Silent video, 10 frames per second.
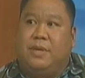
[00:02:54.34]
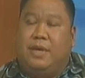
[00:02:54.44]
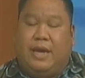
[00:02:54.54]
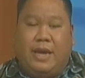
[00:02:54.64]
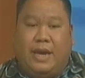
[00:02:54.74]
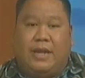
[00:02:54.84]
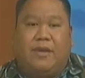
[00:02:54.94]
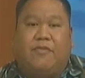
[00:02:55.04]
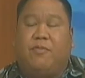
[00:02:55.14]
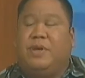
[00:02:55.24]
Any
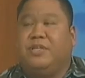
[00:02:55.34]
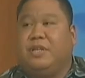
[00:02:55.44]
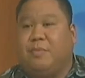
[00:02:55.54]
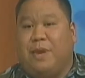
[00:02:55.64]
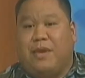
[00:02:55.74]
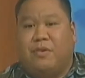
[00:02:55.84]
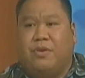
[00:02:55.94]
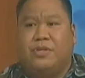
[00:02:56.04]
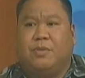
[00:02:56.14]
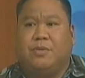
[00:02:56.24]
information, you might have heard
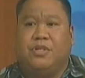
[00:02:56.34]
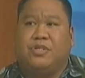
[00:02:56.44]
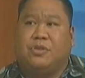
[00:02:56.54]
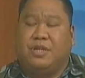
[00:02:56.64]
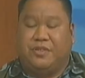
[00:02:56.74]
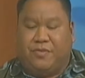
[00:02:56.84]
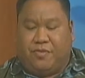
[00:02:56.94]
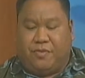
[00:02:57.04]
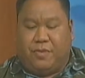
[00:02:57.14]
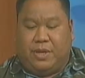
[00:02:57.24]
something strange. If you're from
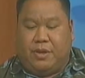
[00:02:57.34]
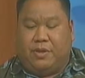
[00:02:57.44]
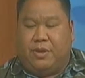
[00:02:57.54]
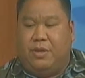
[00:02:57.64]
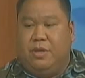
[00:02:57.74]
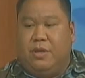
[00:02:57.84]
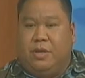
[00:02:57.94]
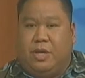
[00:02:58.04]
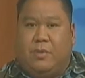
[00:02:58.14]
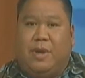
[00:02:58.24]
the area,
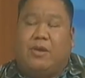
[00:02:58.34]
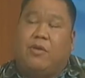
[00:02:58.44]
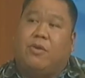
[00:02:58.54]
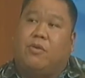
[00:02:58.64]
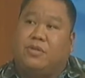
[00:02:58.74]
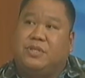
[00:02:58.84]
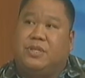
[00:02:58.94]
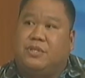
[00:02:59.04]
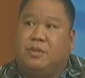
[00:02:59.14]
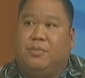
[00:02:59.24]
you might have heard or seen
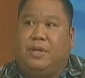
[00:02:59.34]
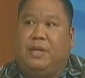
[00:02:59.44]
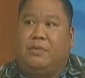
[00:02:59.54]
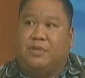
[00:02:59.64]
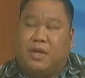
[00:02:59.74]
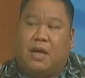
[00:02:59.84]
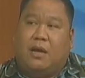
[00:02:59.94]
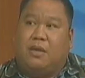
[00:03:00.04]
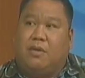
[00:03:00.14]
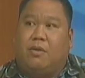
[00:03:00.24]
something that was out of
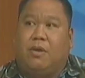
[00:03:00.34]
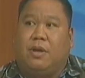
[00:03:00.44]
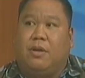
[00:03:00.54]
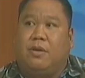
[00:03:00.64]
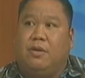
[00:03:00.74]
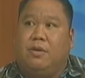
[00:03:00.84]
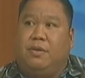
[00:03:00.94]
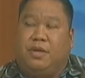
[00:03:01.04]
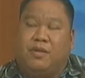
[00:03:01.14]
the ordinary. Give us a